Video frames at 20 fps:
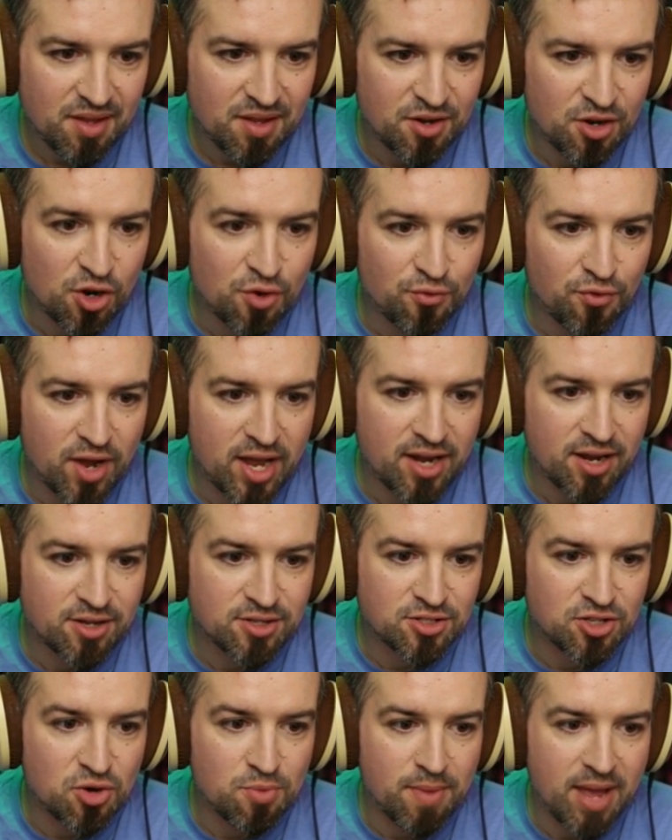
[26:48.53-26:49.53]
No
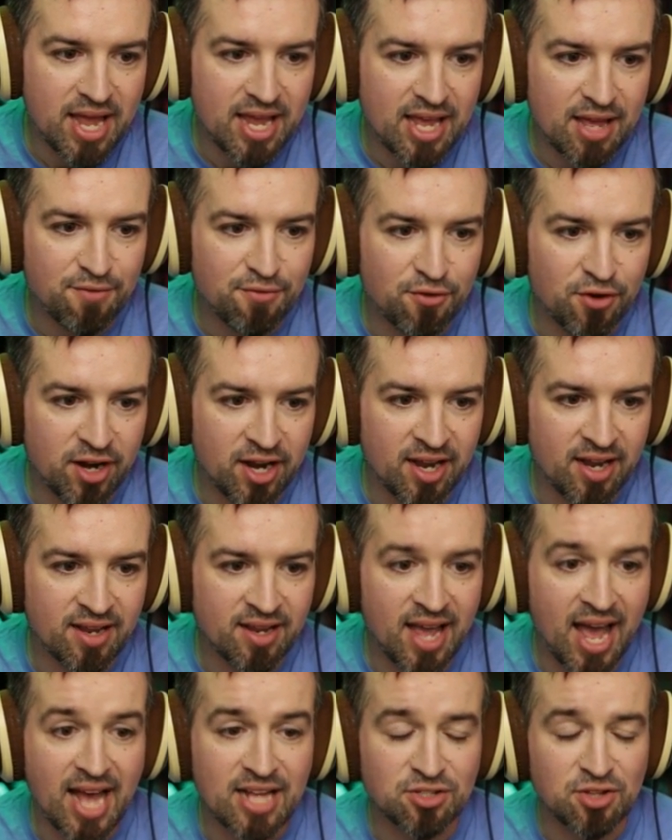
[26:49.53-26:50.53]
friendos, don't make it free.
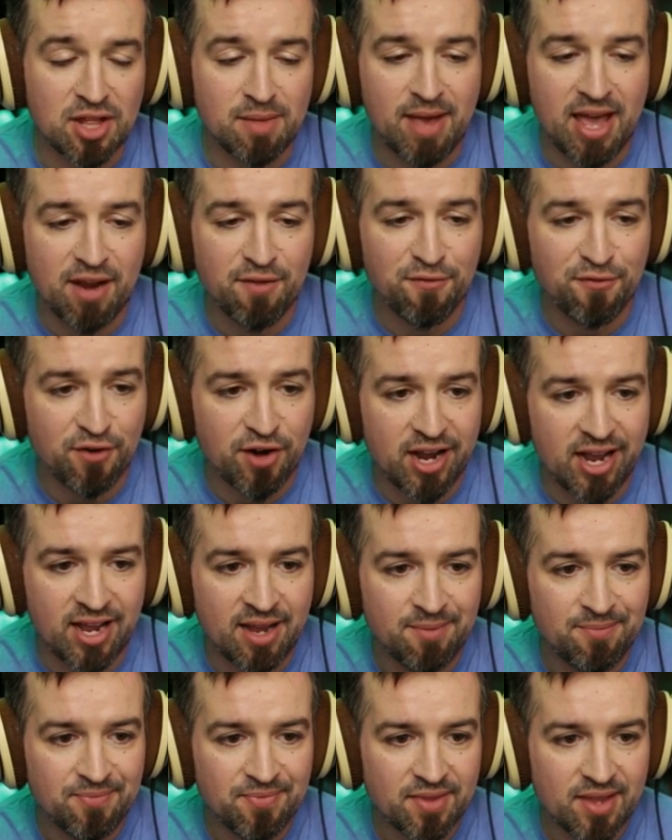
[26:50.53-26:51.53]
Yeah, so they made it
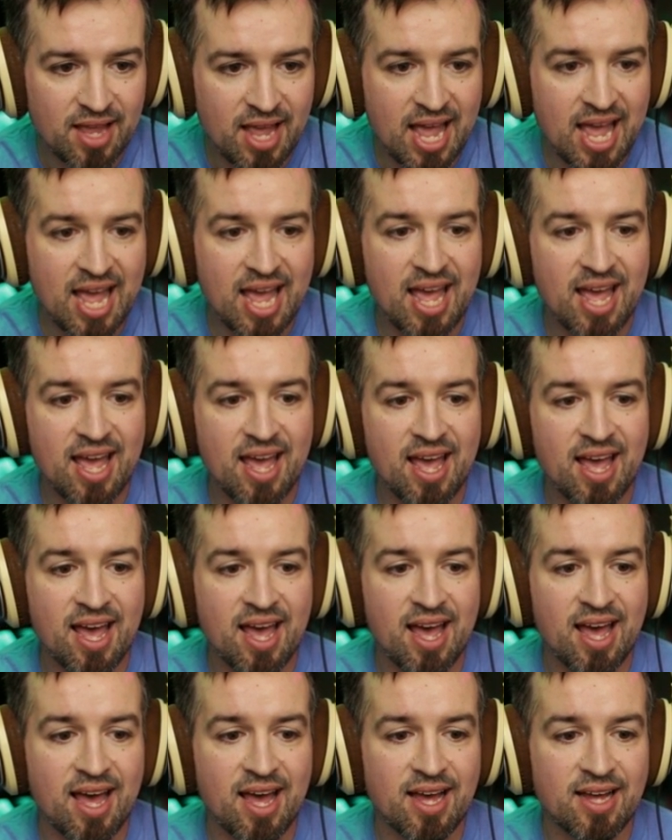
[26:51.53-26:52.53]
free,
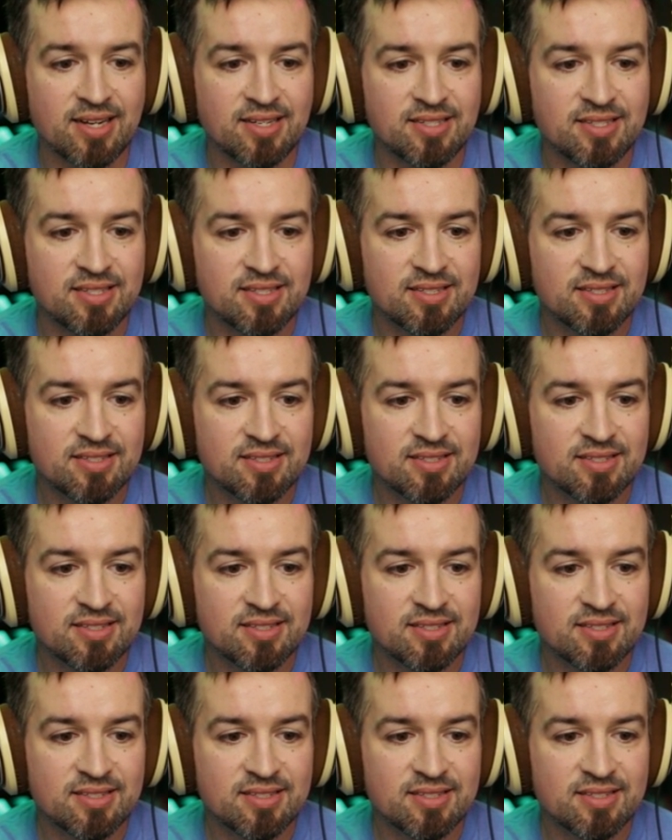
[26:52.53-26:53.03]
and